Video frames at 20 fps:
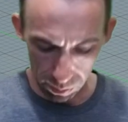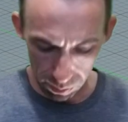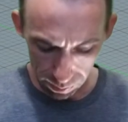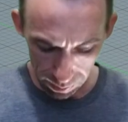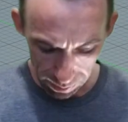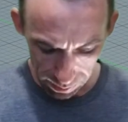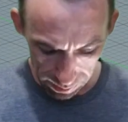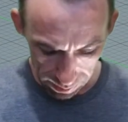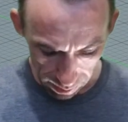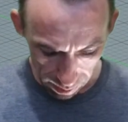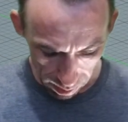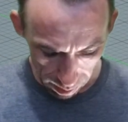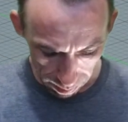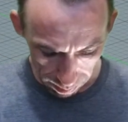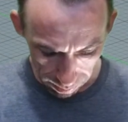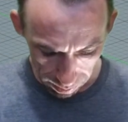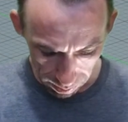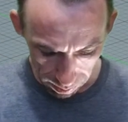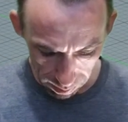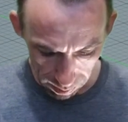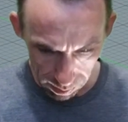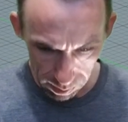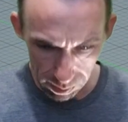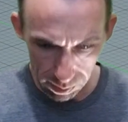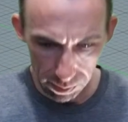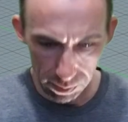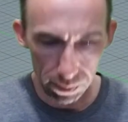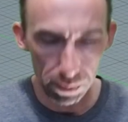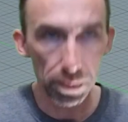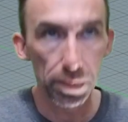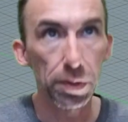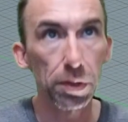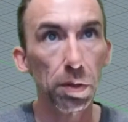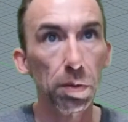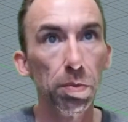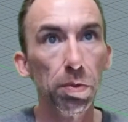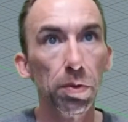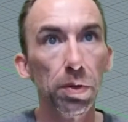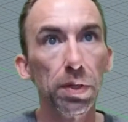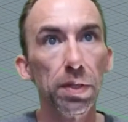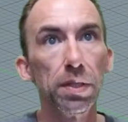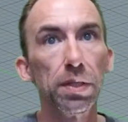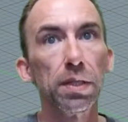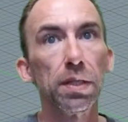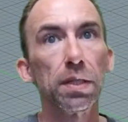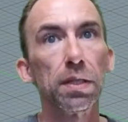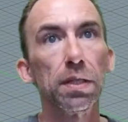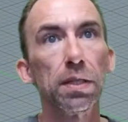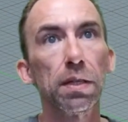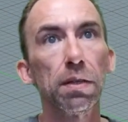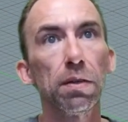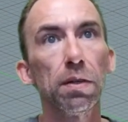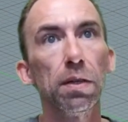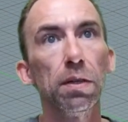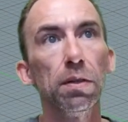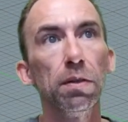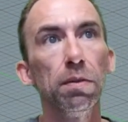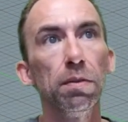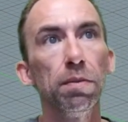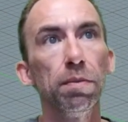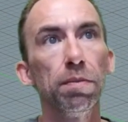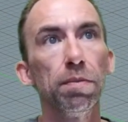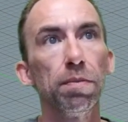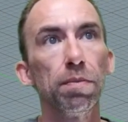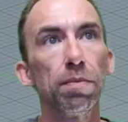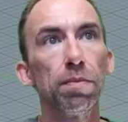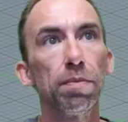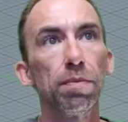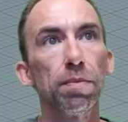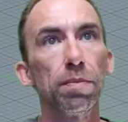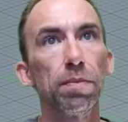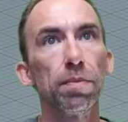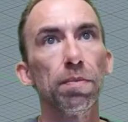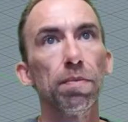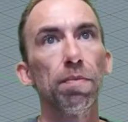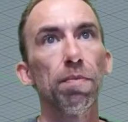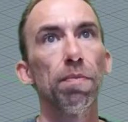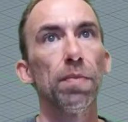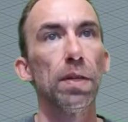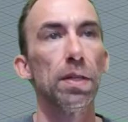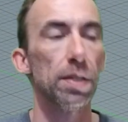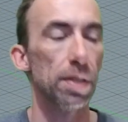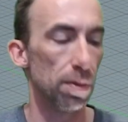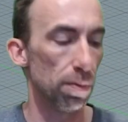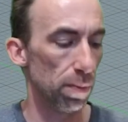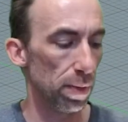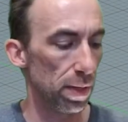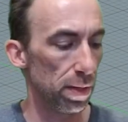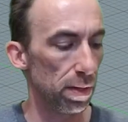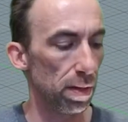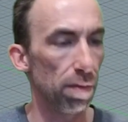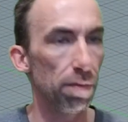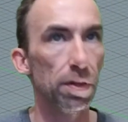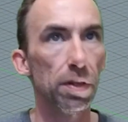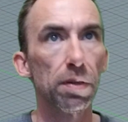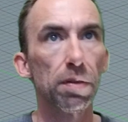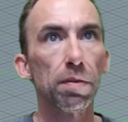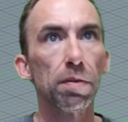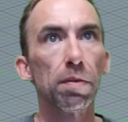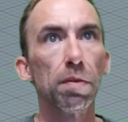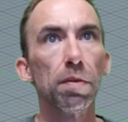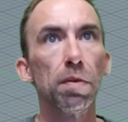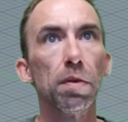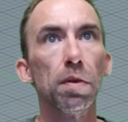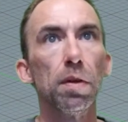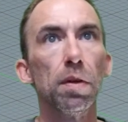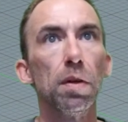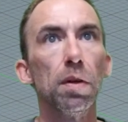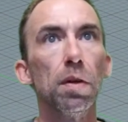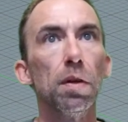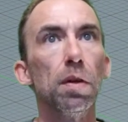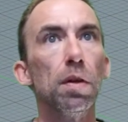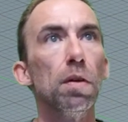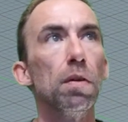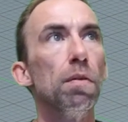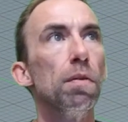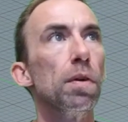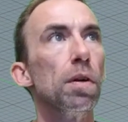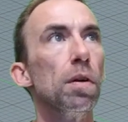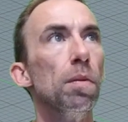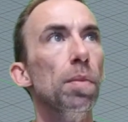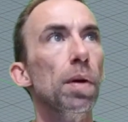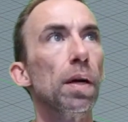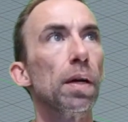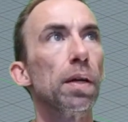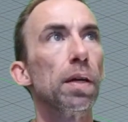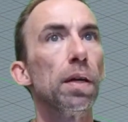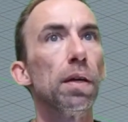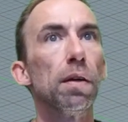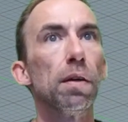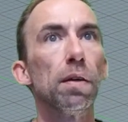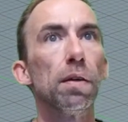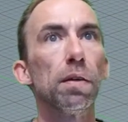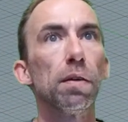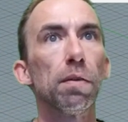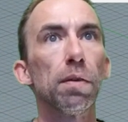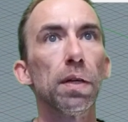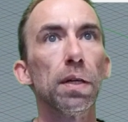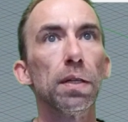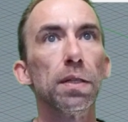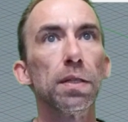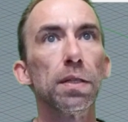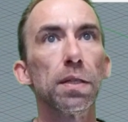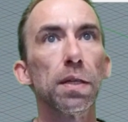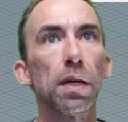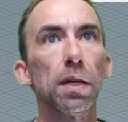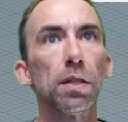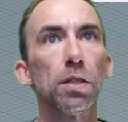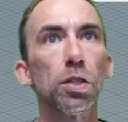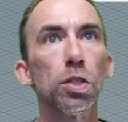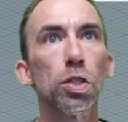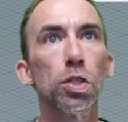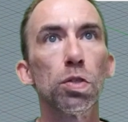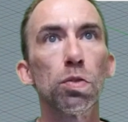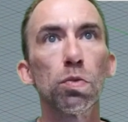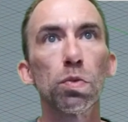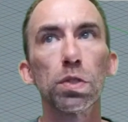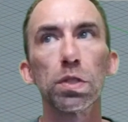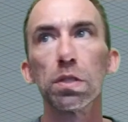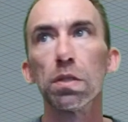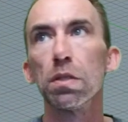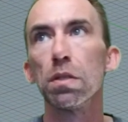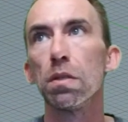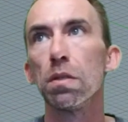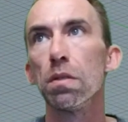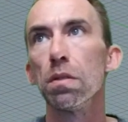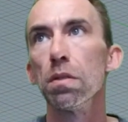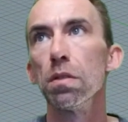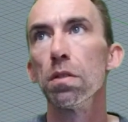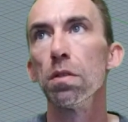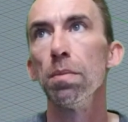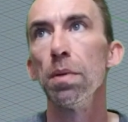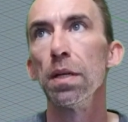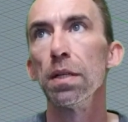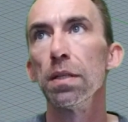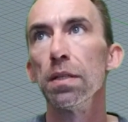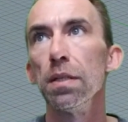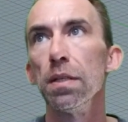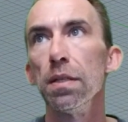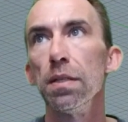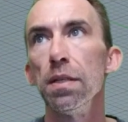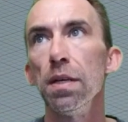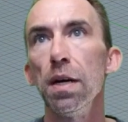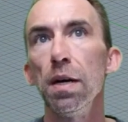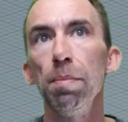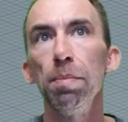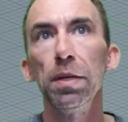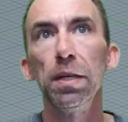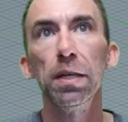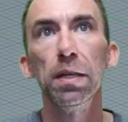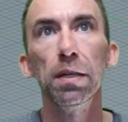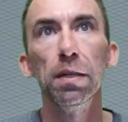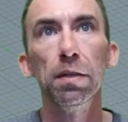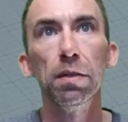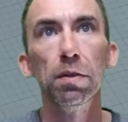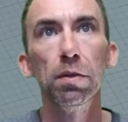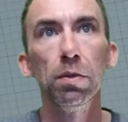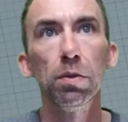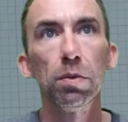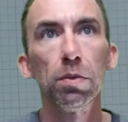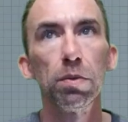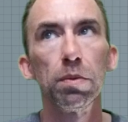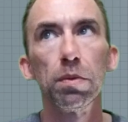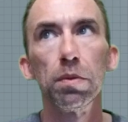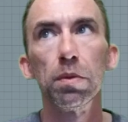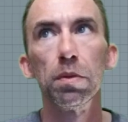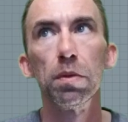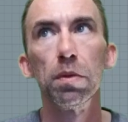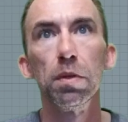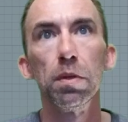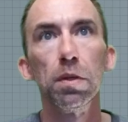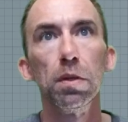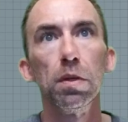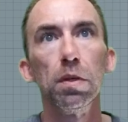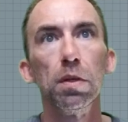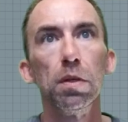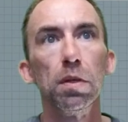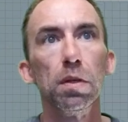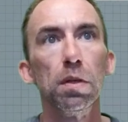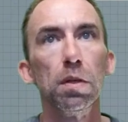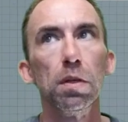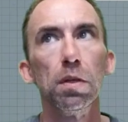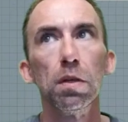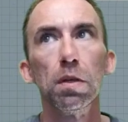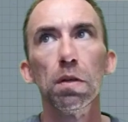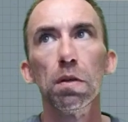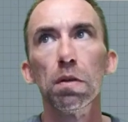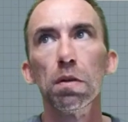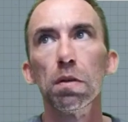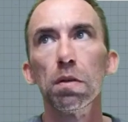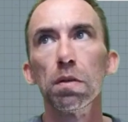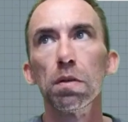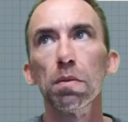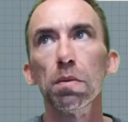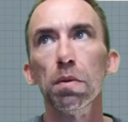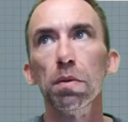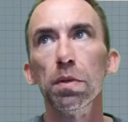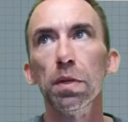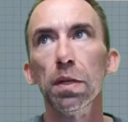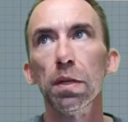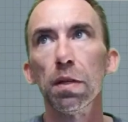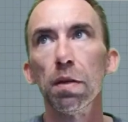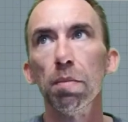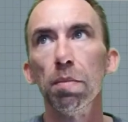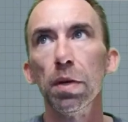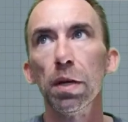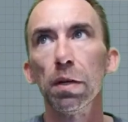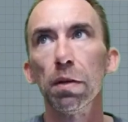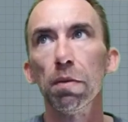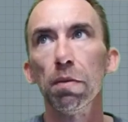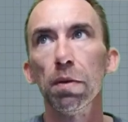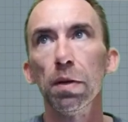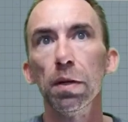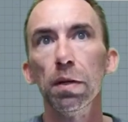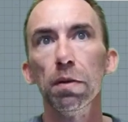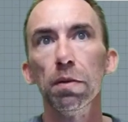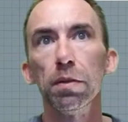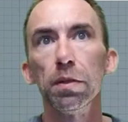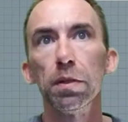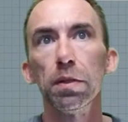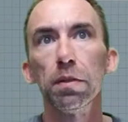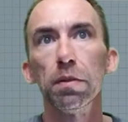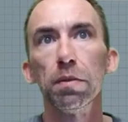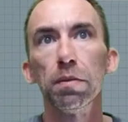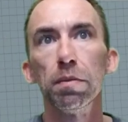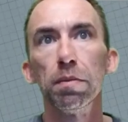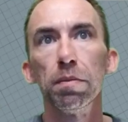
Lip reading: pull this up 0.60. That's the width of it. Go back here, create sketch. Let's go back to the top again. Let's rotate that back around.